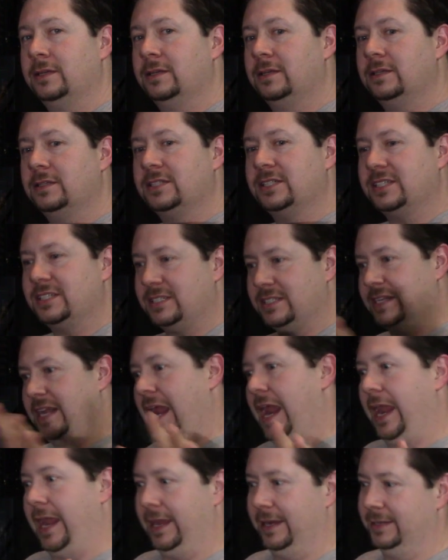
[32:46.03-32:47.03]

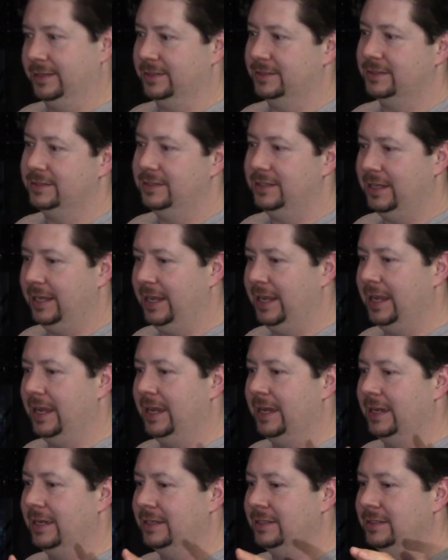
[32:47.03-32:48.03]
stand,
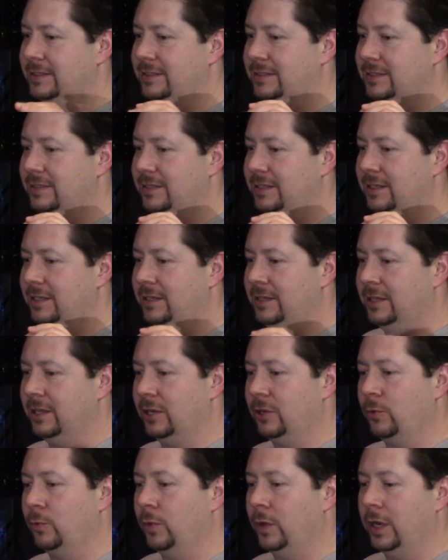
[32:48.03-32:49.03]
and
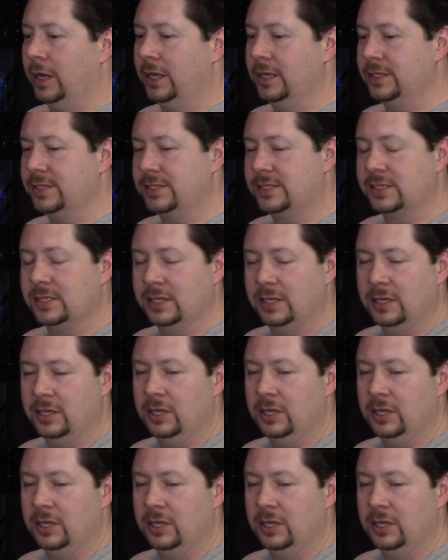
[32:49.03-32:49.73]
there was